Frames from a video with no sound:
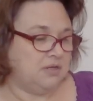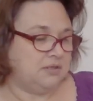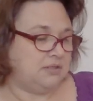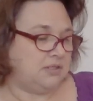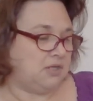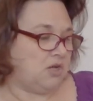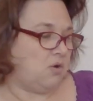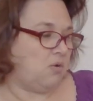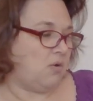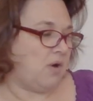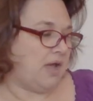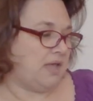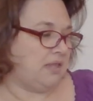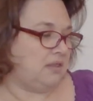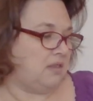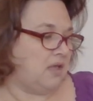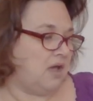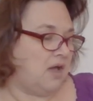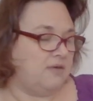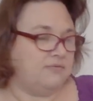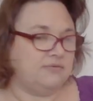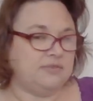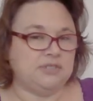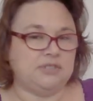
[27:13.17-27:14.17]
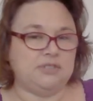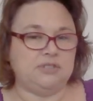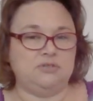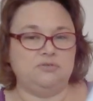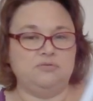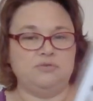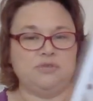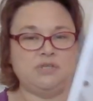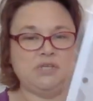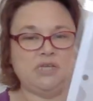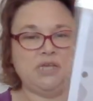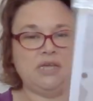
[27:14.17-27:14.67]
So I loved as
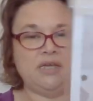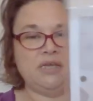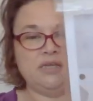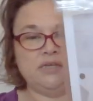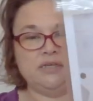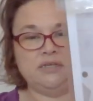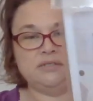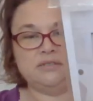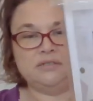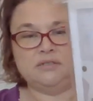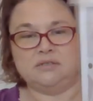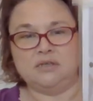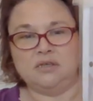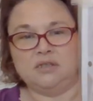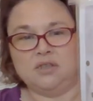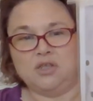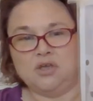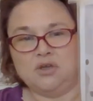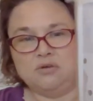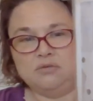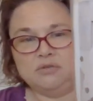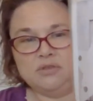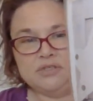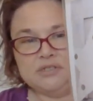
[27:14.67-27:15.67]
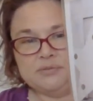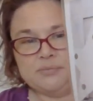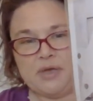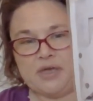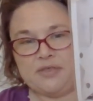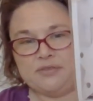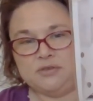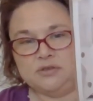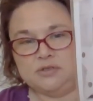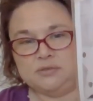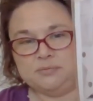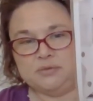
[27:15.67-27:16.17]
soon as Hello Liz
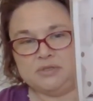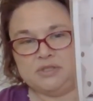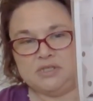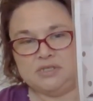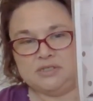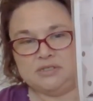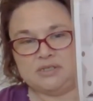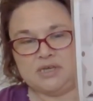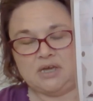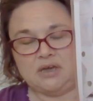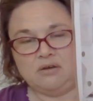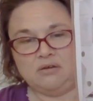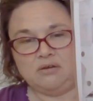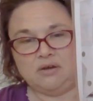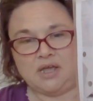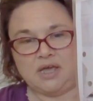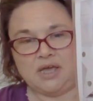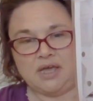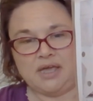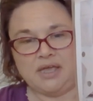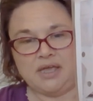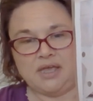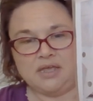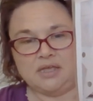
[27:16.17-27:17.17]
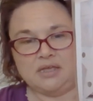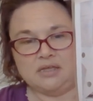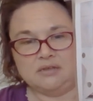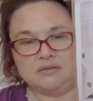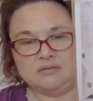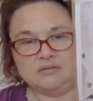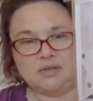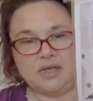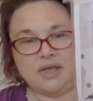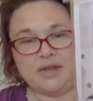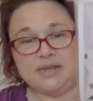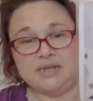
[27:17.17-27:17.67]
Mathews put these out, I
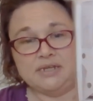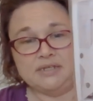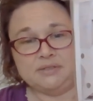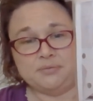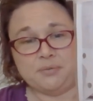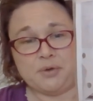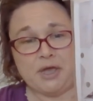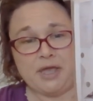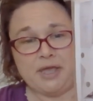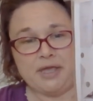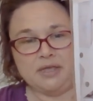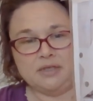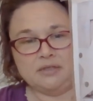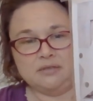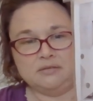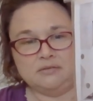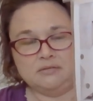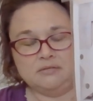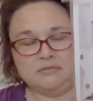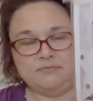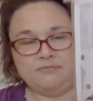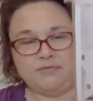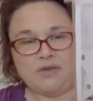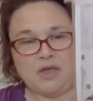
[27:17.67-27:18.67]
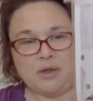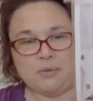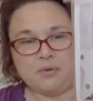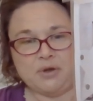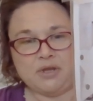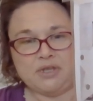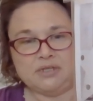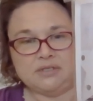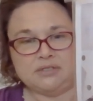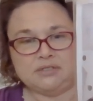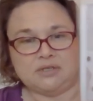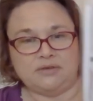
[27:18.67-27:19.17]
I need to buy
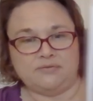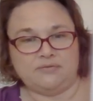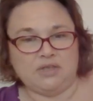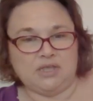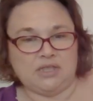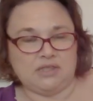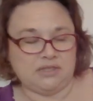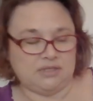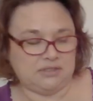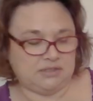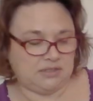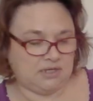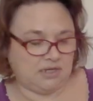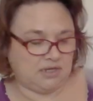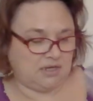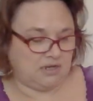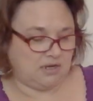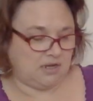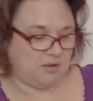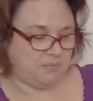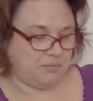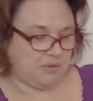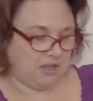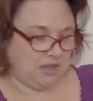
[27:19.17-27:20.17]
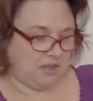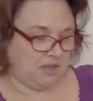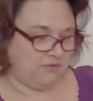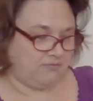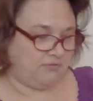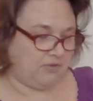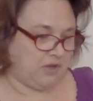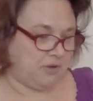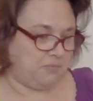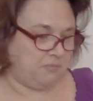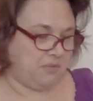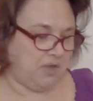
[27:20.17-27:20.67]
fabric and stuff and get these kitted out. I
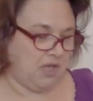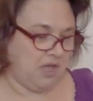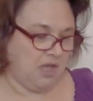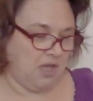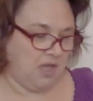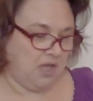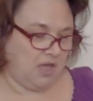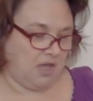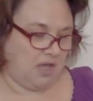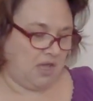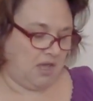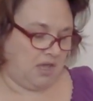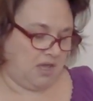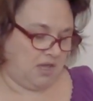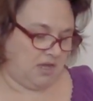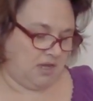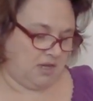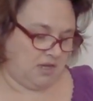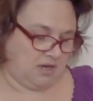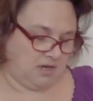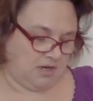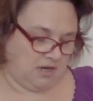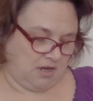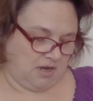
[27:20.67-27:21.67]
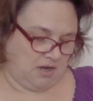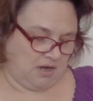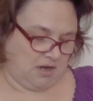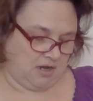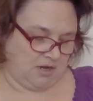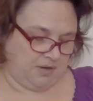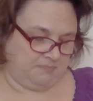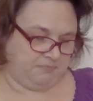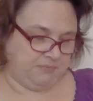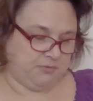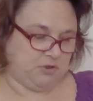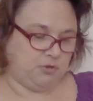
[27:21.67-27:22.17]
love them. And
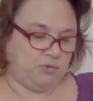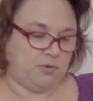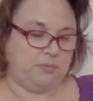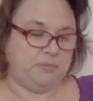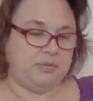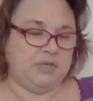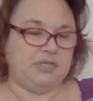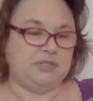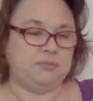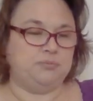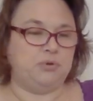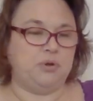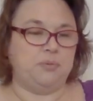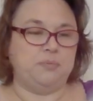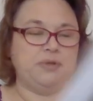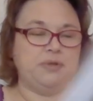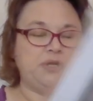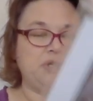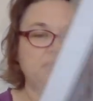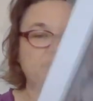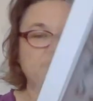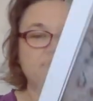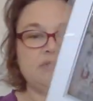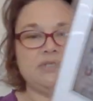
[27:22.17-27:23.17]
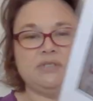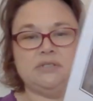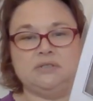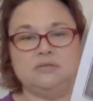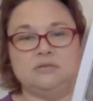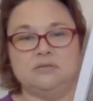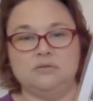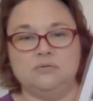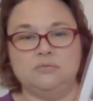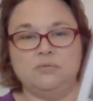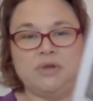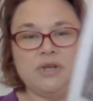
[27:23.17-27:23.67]
um, Twin Peaks Primitives,
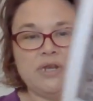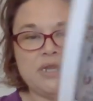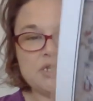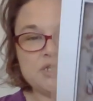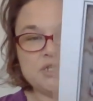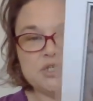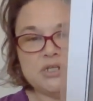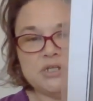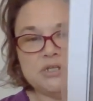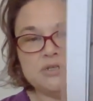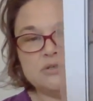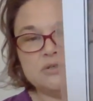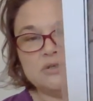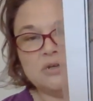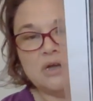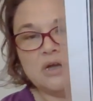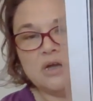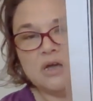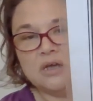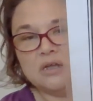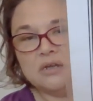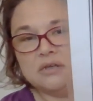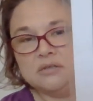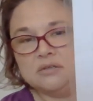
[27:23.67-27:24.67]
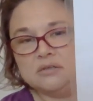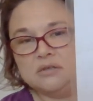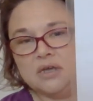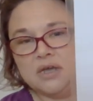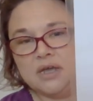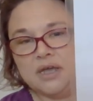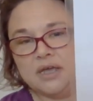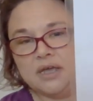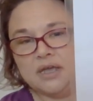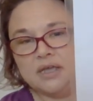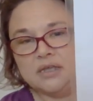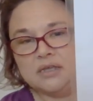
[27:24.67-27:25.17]
One Nation Under God.
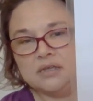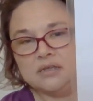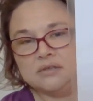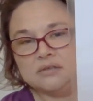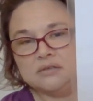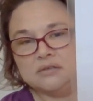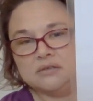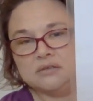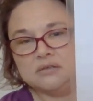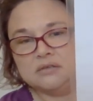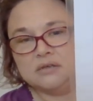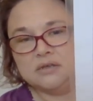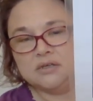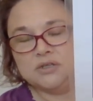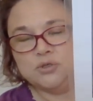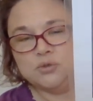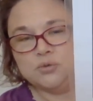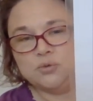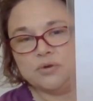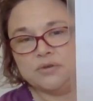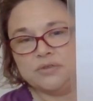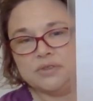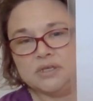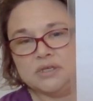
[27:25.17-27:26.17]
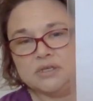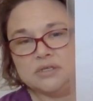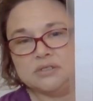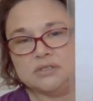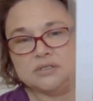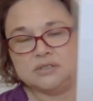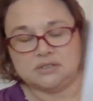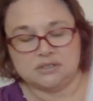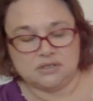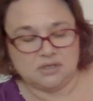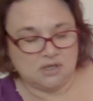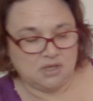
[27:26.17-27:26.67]
I adore this.